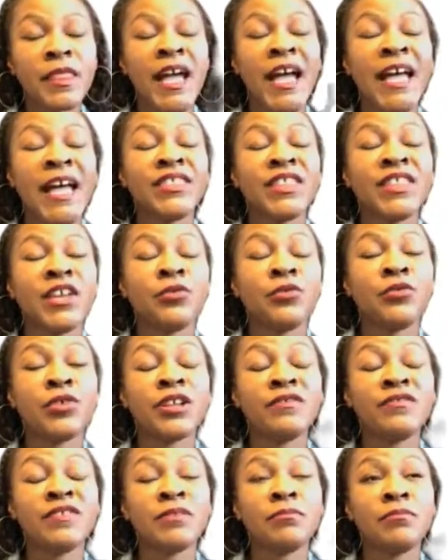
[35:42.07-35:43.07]
I think, one
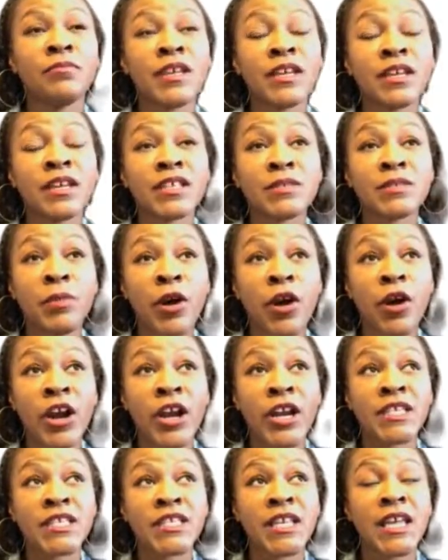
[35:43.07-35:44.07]
of the biggest
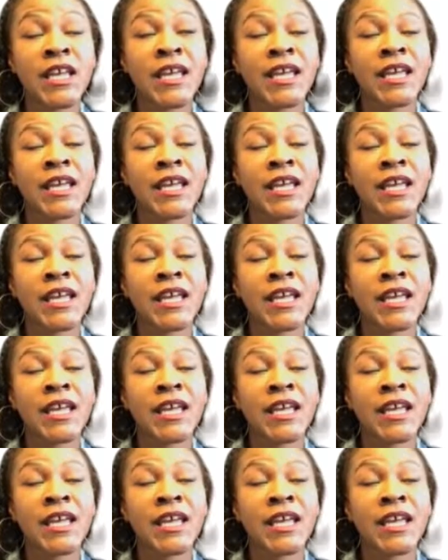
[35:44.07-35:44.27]
parts